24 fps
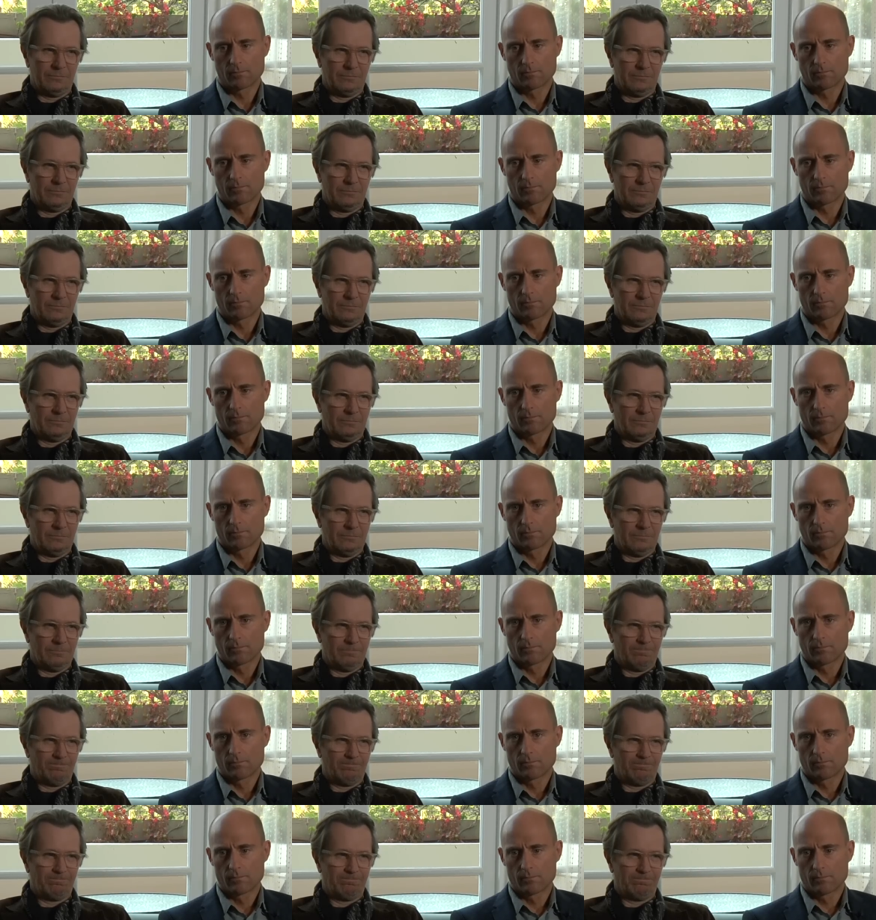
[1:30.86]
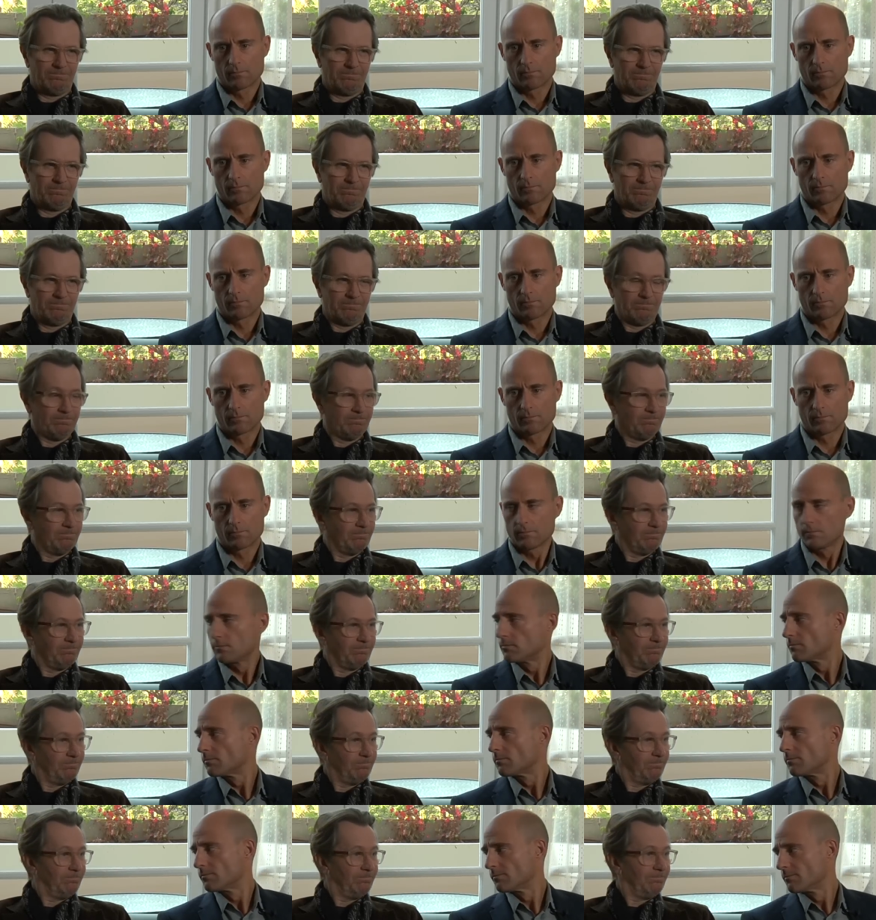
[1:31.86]

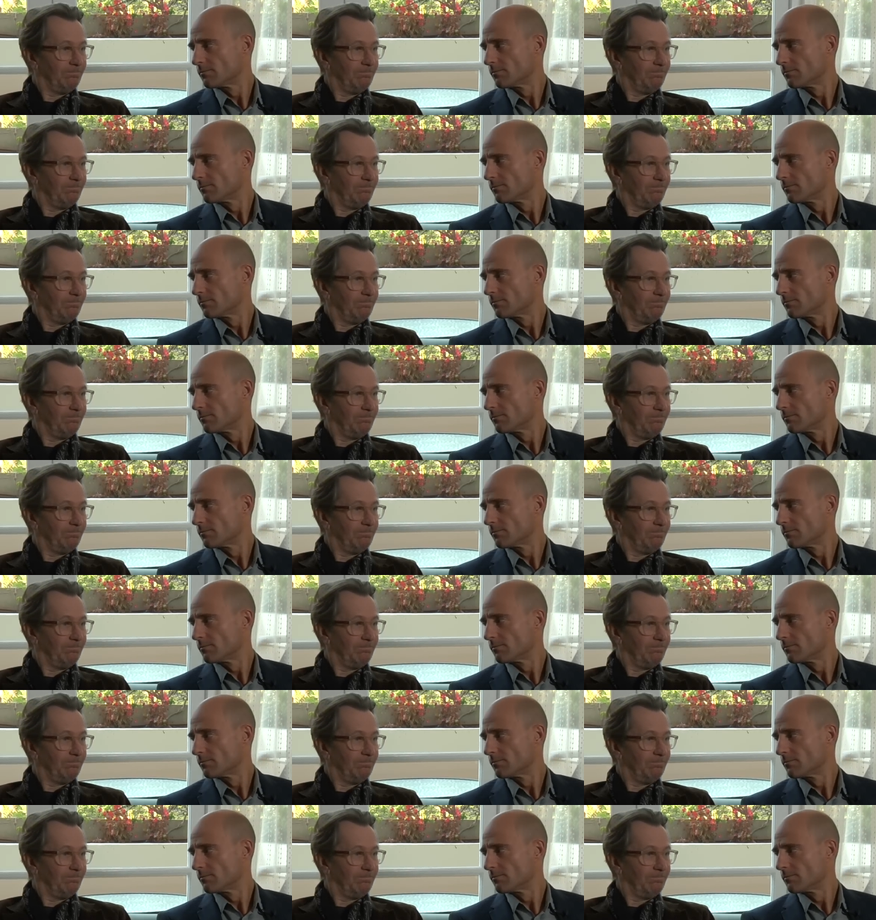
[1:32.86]
[no speech]